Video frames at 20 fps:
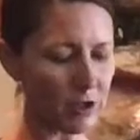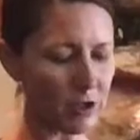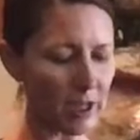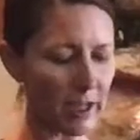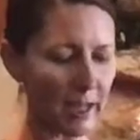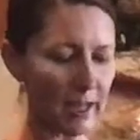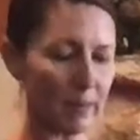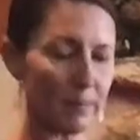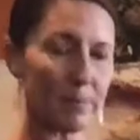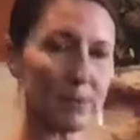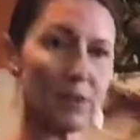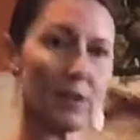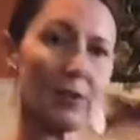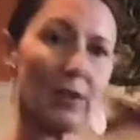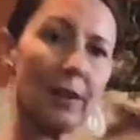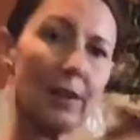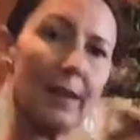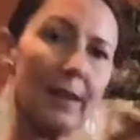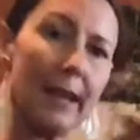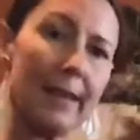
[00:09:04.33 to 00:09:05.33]
shapes, you
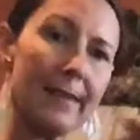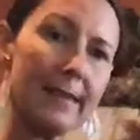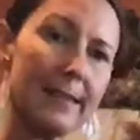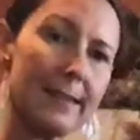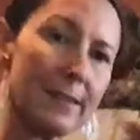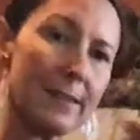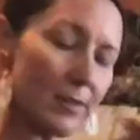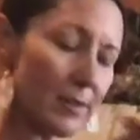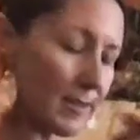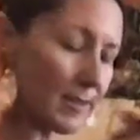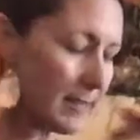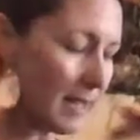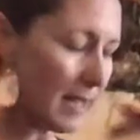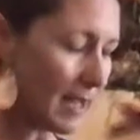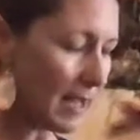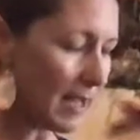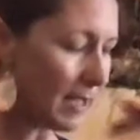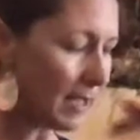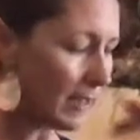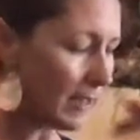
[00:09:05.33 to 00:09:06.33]
know, like there's little
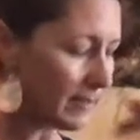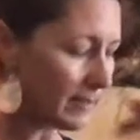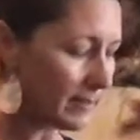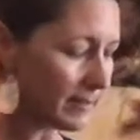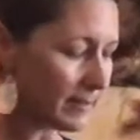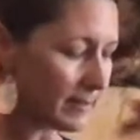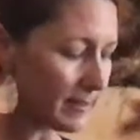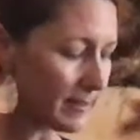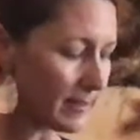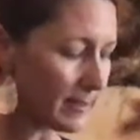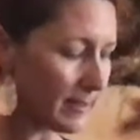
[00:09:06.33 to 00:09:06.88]
stars.